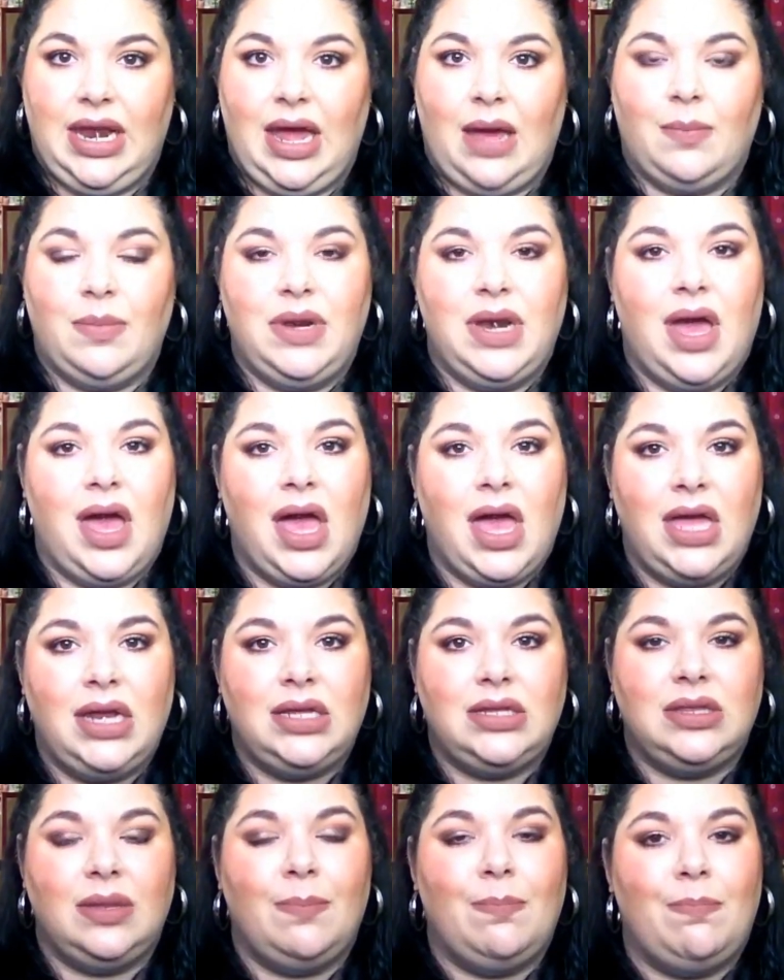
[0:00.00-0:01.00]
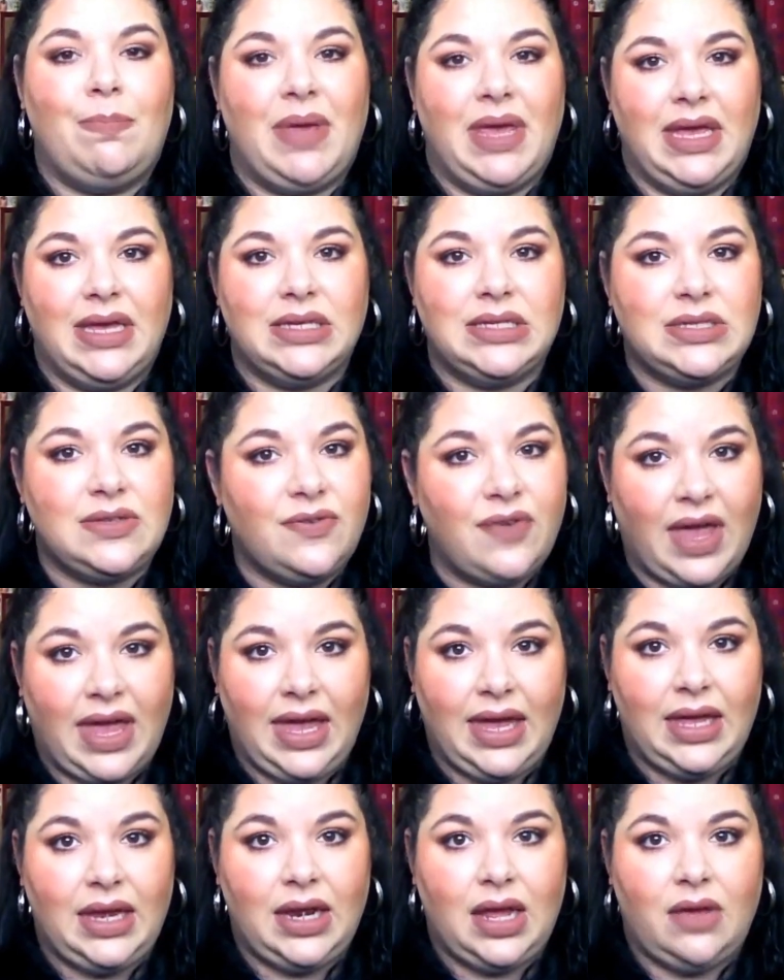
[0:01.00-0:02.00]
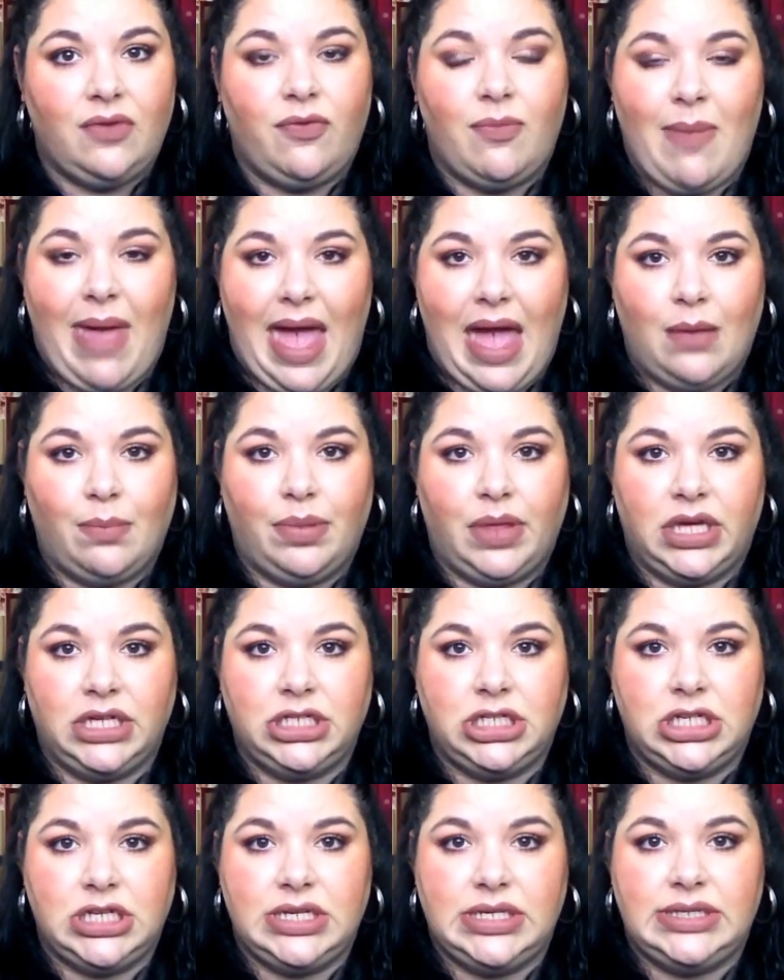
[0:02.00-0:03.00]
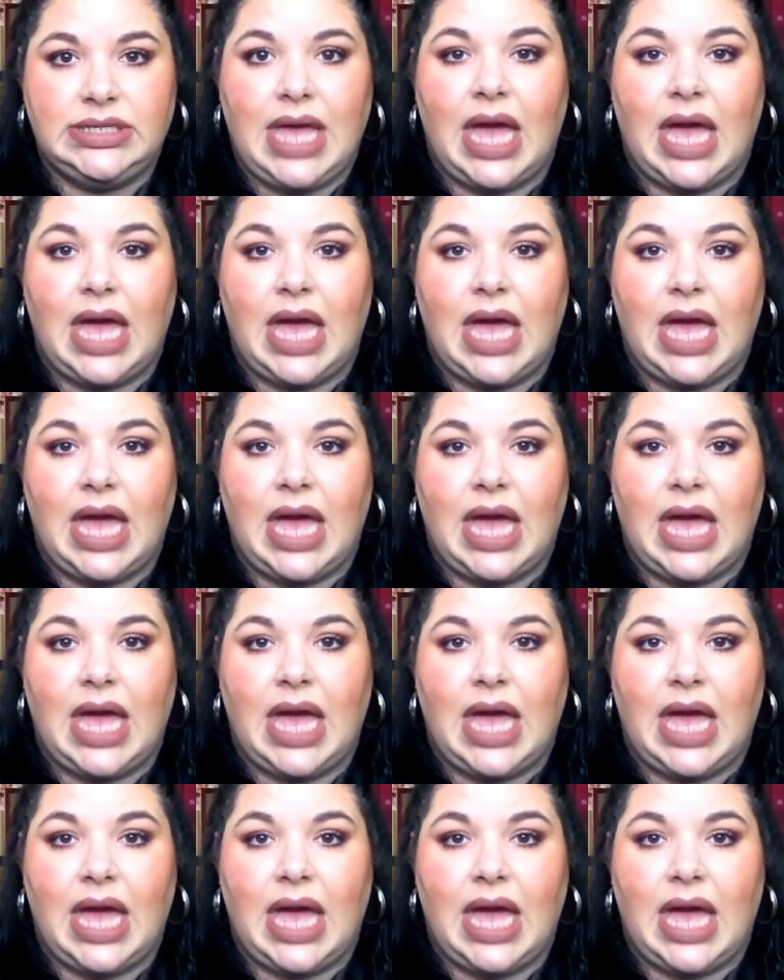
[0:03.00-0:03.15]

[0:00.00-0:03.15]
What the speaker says: I'm not the biggest fan of matte blushes.